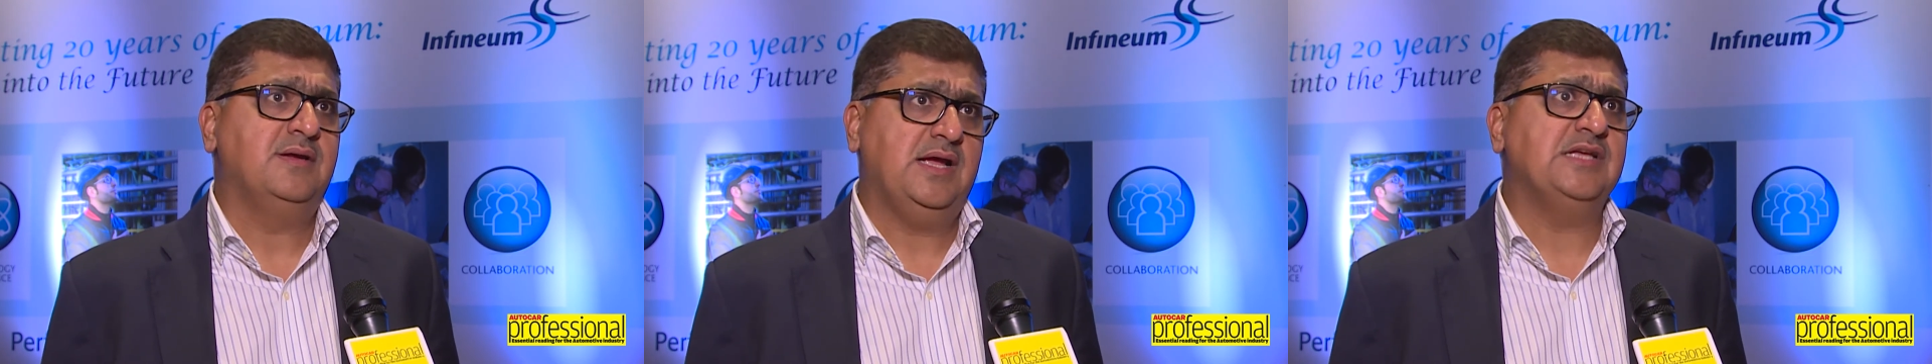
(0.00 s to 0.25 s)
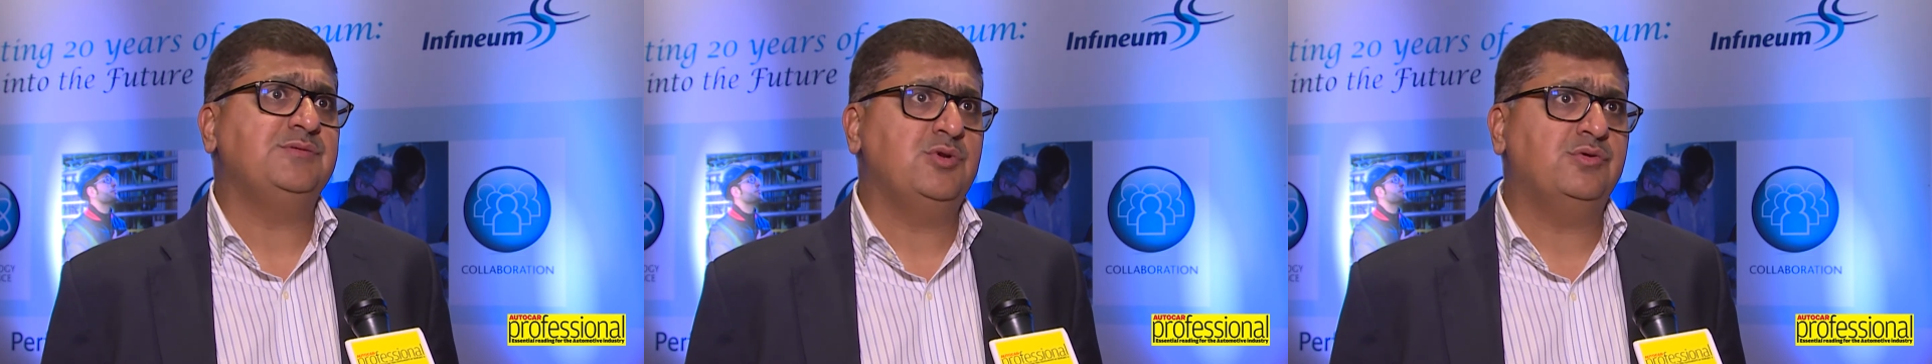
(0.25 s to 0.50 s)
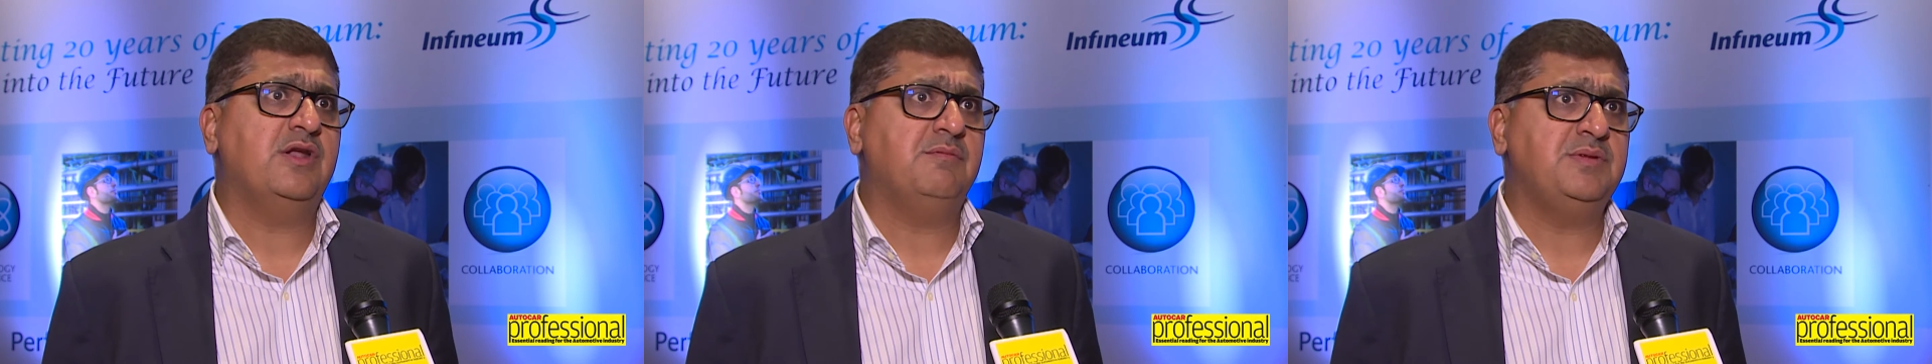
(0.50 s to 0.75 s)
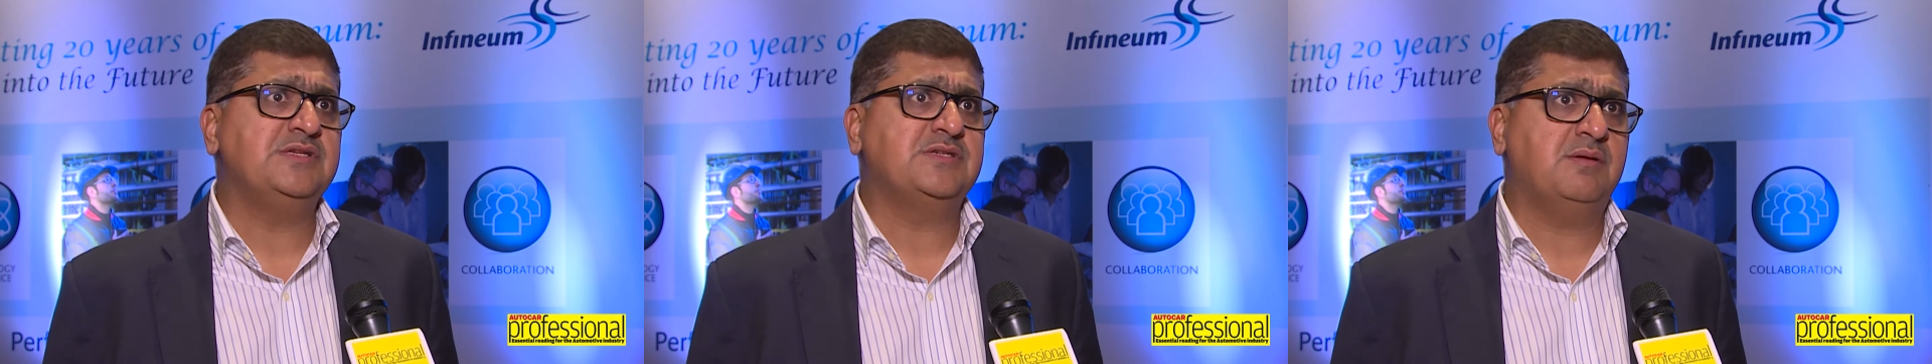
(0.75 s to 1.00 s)
As we know, there
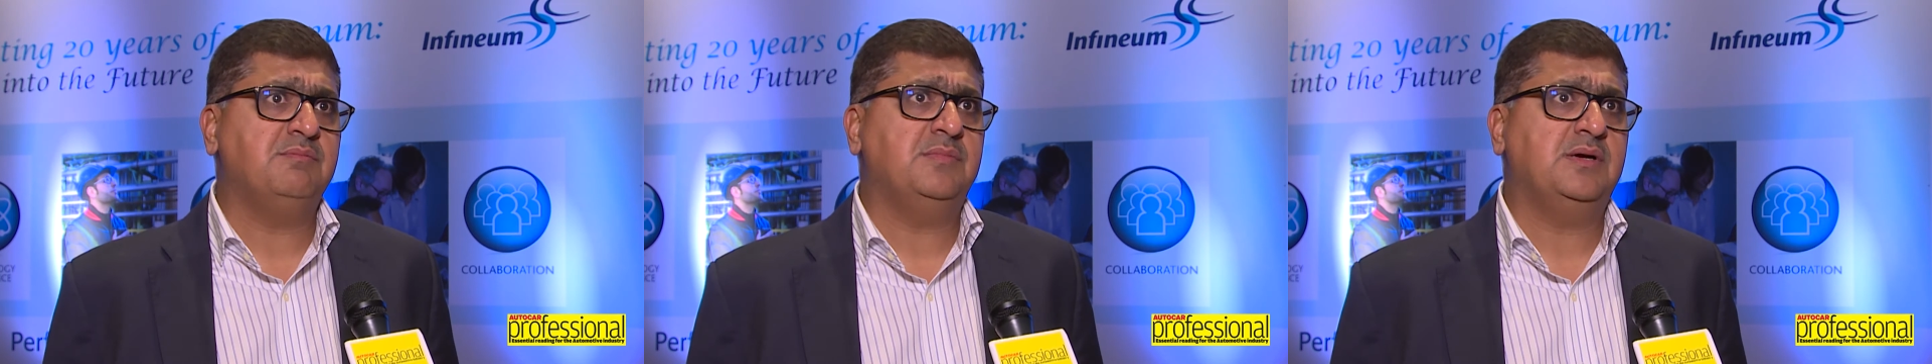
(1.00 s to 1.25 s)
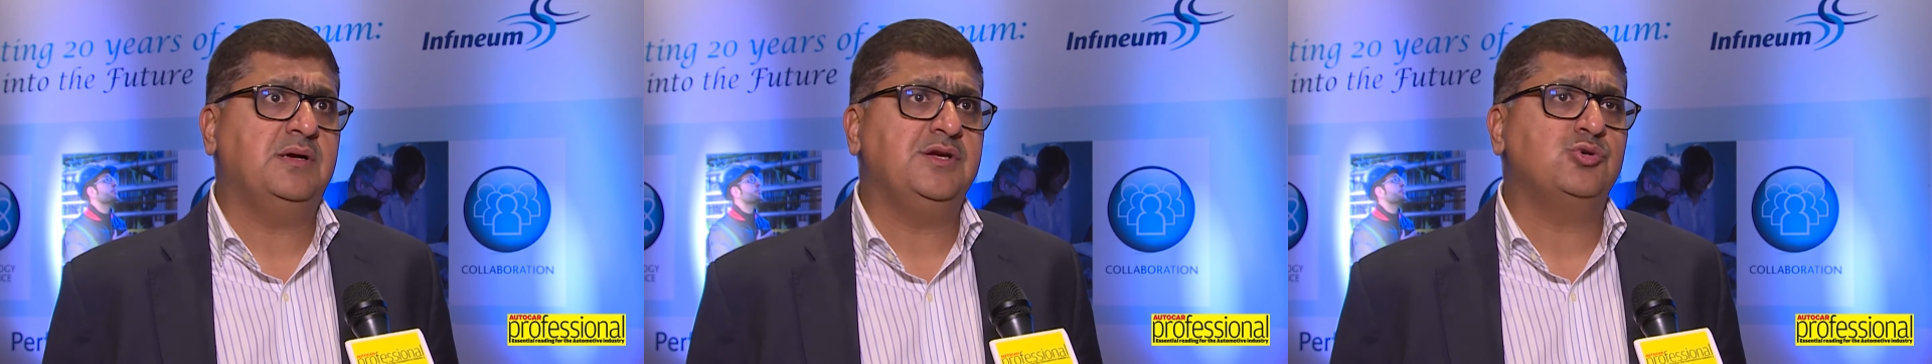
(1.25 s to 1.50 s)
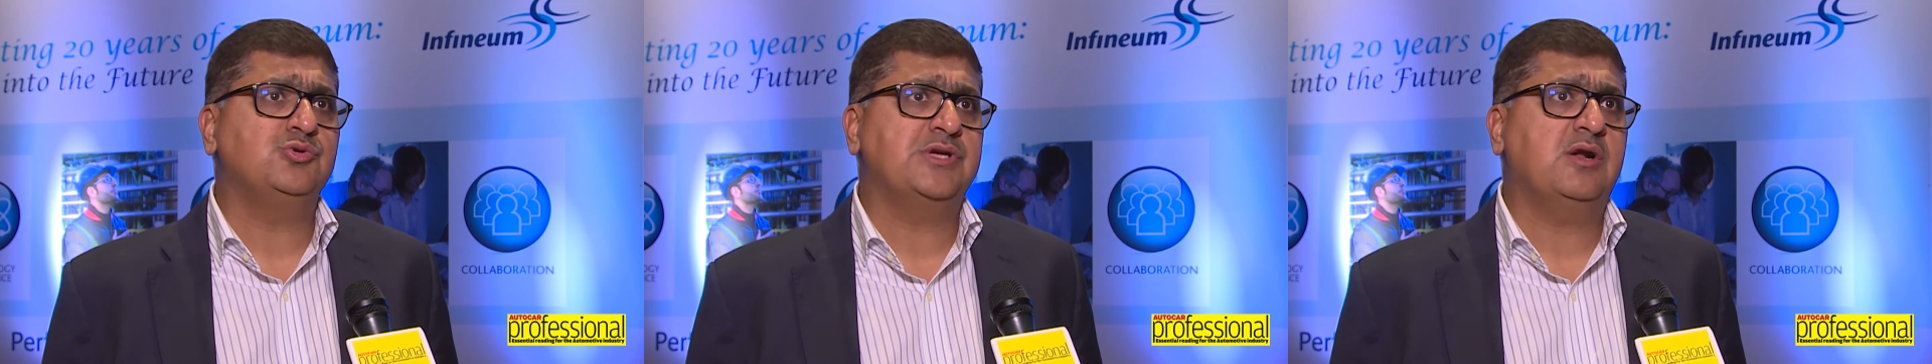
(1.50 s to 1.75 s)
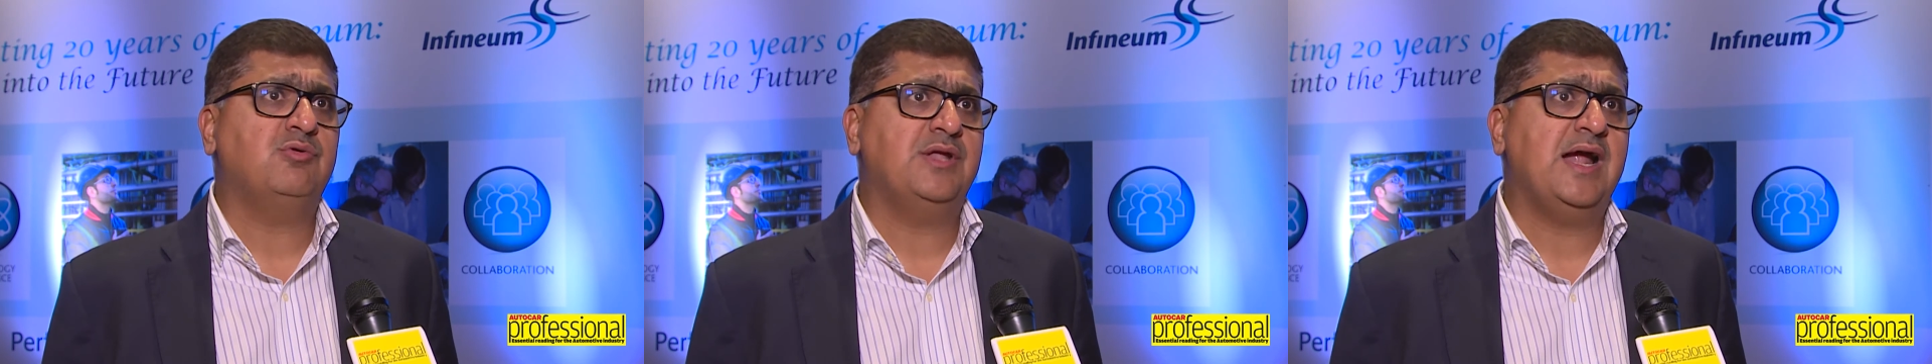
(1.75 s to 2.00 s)
have been some issues
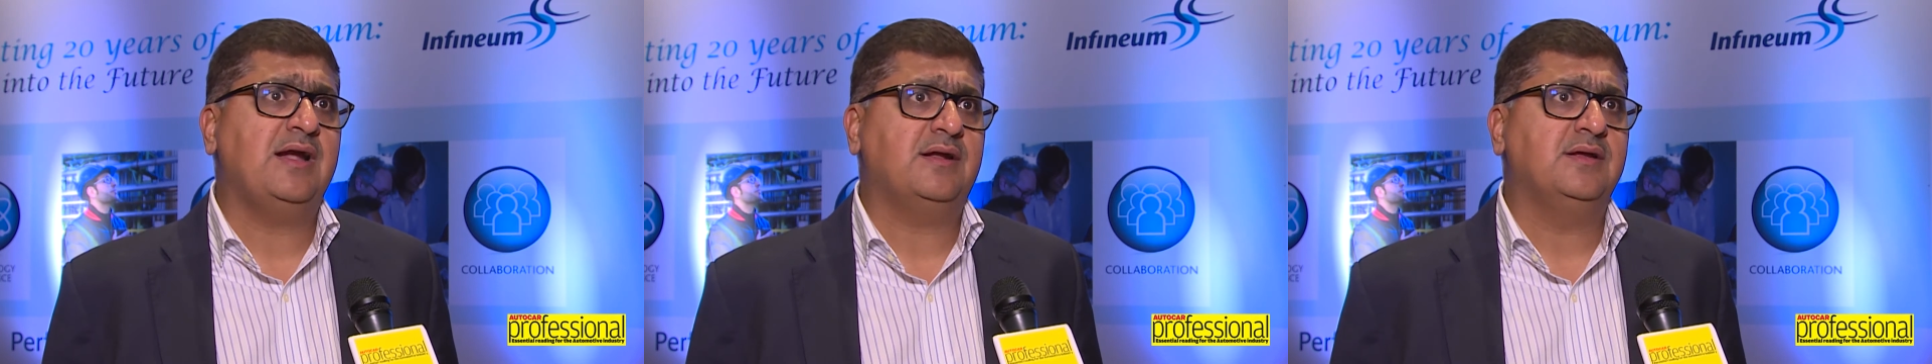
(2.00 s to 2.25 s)
around that